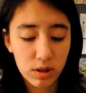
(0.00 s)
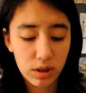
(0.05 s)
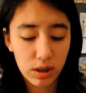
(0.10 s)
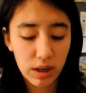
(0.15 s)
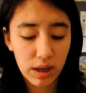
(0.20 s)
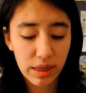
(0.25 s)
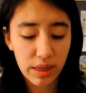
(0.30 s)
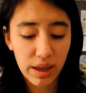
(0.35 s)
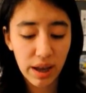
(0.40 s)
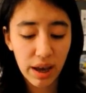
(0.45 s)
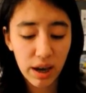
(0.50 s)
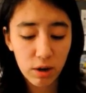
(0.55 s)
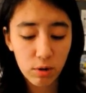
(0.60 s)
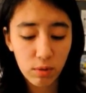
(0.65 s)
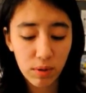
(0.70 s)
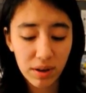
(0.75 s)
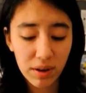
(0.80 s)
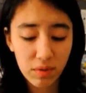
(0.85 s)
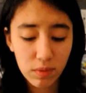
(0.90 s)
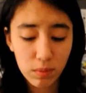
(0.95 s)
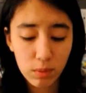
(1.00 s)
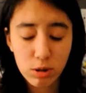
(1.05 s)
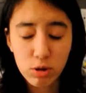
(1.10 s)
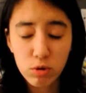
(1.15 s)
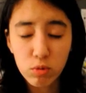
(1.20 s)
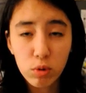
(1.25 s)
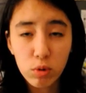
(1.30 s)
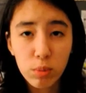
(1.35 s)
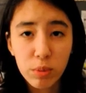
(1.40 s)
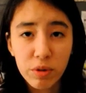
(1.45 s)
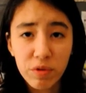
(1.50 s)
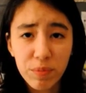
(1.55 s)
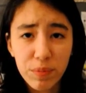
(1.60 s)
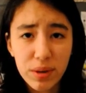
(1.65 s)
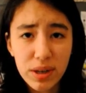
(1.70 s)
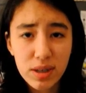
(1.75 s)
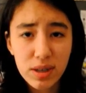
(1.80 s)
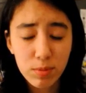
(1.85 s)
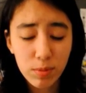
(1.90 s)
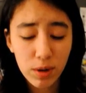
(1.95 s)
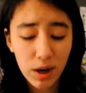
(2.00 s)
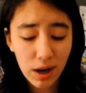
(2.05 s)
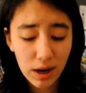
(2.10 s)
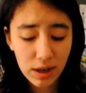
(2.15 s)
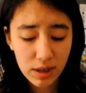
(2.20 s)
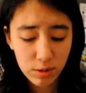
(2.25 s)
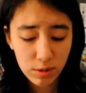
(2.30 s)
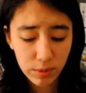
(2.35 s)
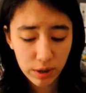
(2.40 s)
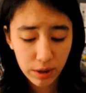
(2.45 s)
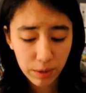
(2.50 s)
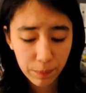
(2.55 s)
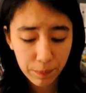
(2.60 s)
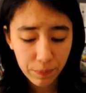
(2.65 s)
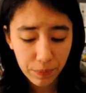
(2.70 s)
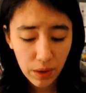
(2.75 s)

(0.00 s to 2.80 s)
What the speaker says: to get the heck away from the swarm of bees behind me.